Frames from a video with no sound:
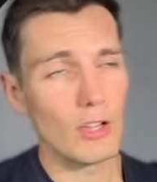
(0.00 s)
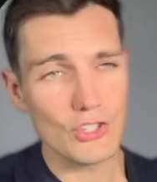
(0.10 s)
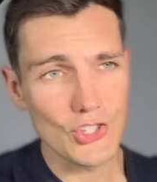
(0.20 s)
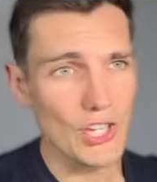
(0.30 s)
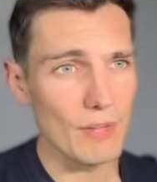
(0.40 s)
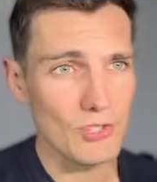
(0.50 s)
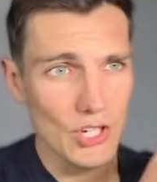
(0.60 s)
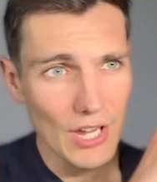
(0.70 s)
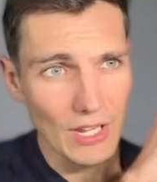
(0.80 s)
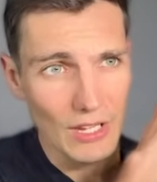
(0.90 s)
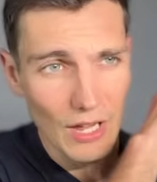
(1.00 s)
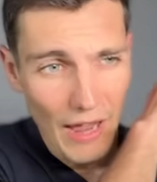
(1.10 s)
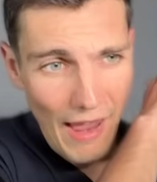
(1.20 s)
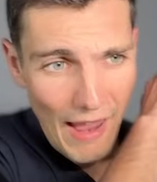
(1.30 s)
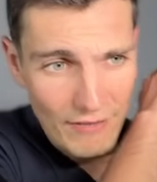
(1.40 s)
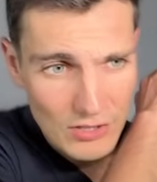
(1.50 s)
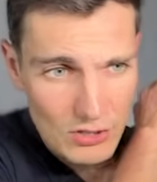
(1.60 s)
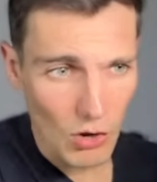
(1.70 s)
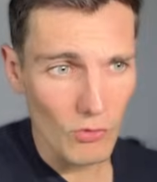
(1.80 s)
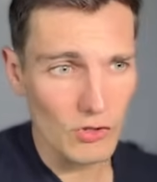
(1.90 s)
GMGN has
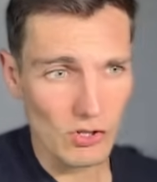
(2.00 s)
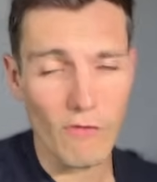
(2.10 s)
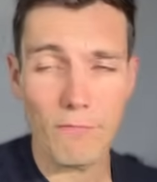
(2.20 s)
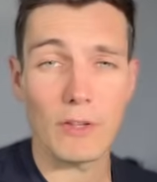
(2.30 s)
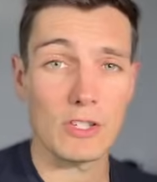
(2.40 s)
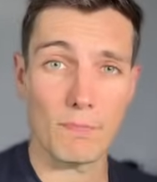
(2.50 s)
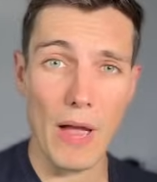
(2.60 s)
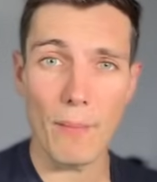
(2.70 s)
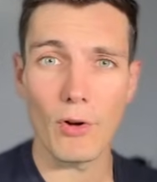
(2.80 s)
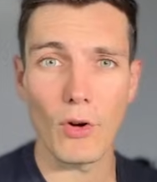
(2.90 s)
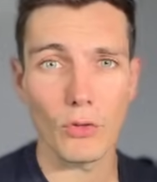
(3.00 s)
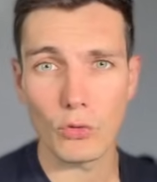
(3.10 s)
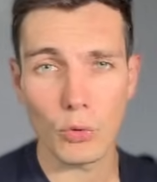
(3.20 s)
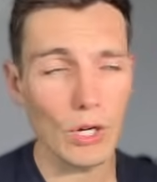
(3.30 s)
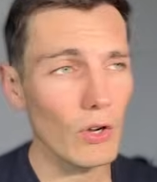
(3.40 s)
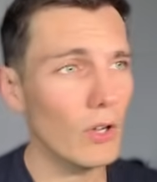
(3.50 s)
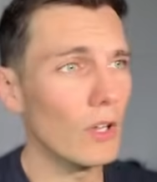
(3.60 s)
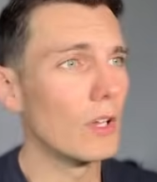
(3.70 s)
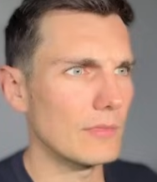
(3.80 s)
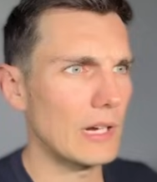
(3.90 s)
tons of spammer on Twitter.
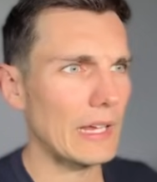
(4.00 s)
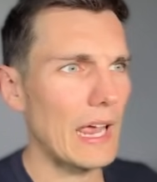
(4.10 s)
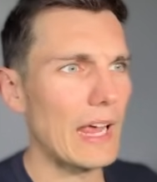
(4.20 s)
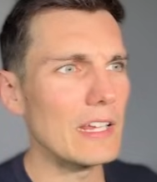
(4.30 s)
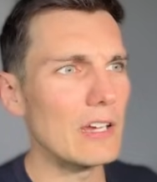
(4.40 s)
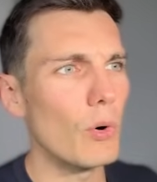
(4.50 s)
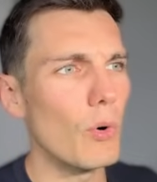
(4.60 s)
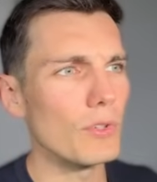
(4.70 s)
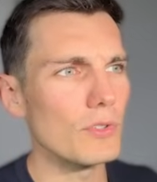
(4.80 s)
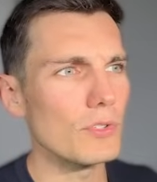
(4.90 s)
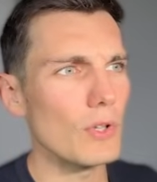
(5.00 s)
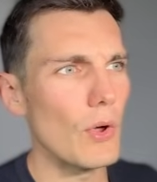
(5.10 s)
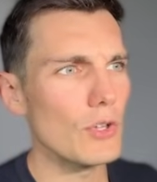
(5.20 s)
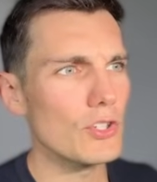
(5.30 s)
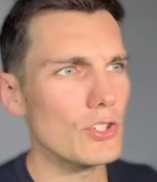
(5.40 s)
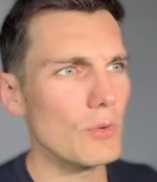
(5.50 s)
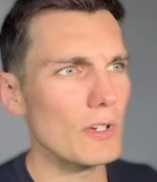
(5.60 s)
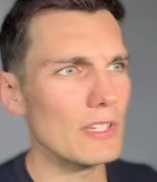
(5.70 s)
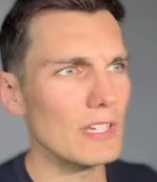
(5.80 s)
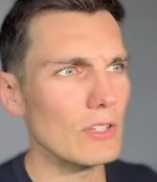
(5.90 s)
Like any coin you search, you will
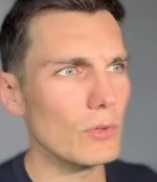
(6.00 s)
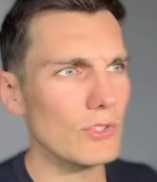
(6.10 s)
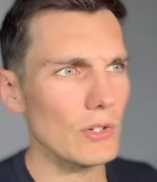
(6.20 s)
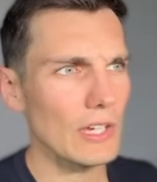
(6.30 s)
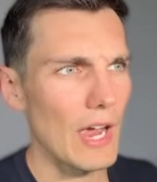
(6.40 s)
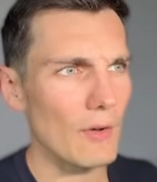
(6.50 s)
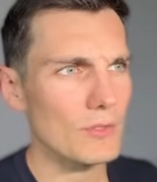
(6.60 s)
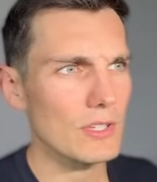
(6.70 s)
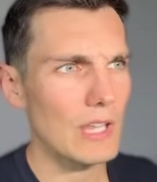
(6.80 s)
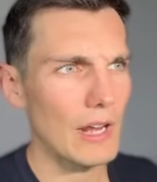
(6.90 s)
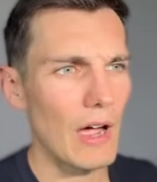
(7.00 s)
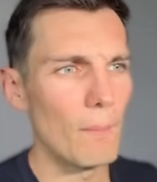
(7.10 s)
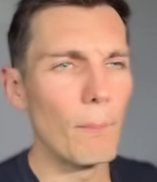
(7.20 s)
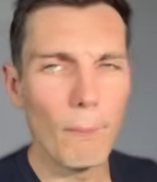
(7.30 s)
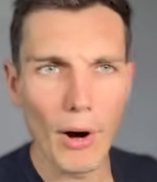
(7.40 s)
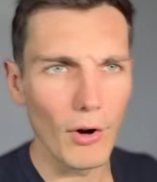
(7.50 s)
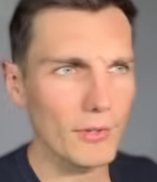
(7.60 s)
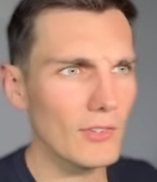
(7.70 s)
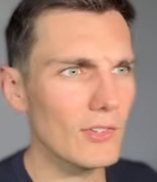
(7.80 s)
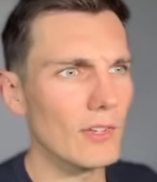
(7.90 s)
see those accounts that are
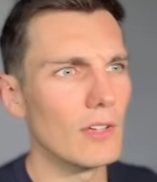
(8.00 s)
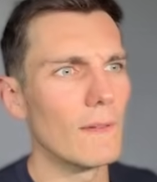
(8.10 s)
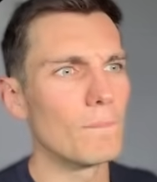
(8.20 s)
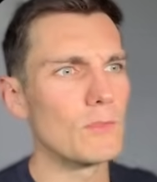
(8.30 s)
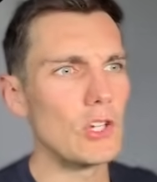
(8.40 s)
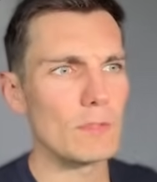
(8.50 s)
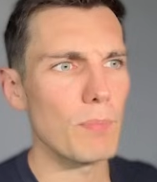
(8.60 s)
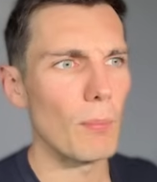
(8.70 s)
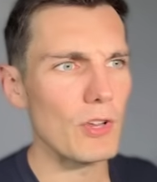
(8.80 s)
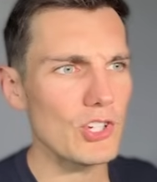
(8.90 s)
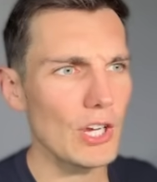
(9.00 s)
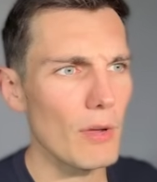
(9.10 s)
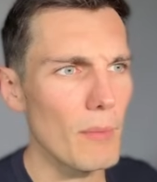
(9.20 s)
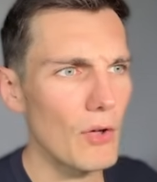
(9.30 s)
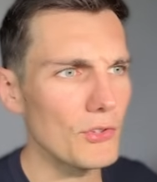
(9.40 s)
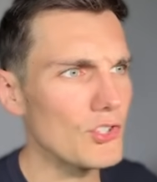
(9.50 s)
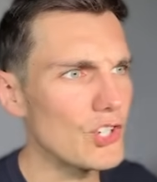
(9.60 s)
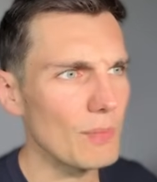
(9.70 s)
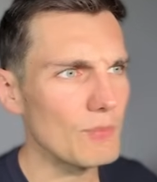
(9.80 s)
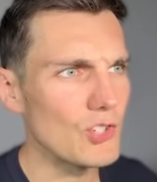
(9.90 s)
bots just publishing about
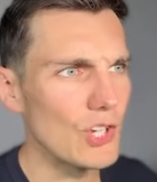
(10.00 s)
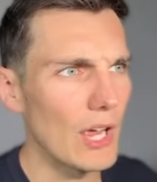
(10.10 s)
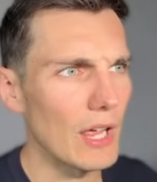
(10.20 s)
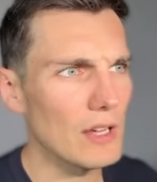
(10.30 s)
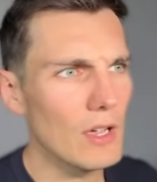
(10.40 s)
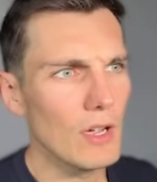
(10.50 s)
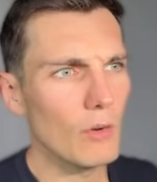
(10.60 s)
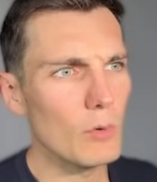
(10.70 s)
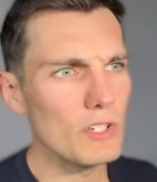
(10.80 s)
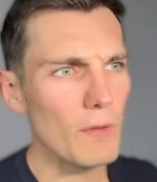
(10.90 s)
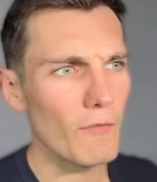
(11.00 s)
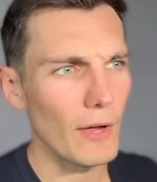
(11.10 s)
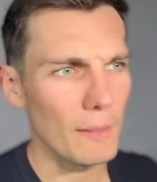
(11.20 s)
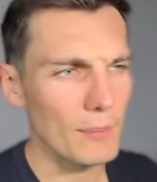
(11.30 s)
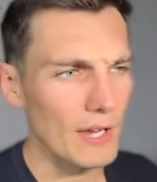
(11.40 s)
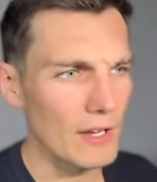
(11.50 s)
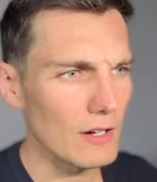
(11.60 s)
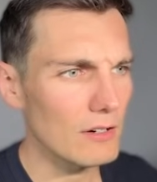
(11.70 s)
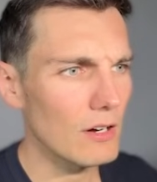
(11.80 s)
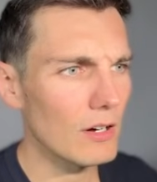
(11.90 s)
GMGN with a fake P&L
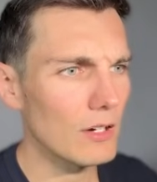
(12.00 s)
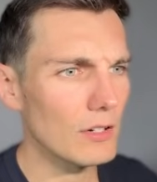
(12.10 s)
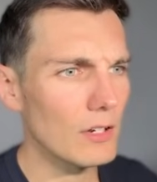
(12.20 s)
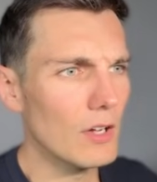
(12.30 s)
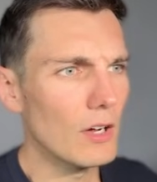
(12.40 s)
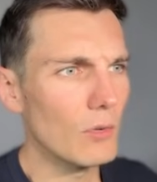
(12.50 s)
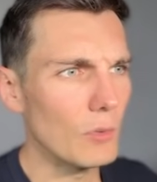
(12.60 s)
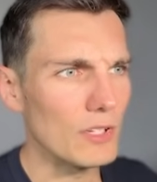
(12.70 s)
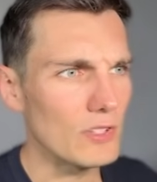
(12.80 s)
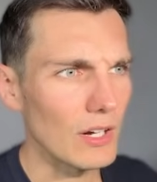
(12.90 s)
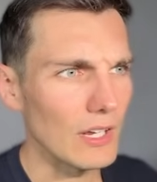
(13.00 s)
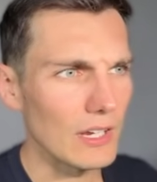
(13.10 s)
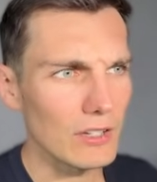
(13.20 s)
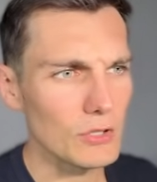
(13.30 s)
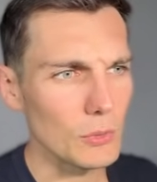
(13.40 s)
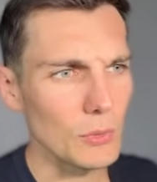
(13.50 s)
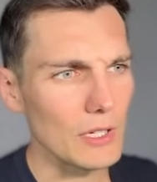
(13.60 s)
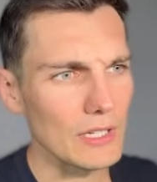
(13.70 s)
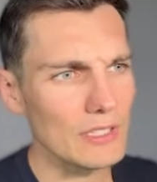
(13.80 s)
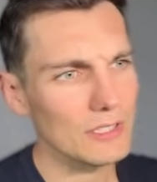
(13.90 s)
card, with a link to
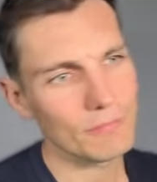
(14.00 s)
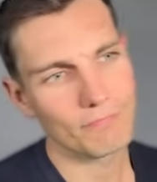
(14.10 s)
it.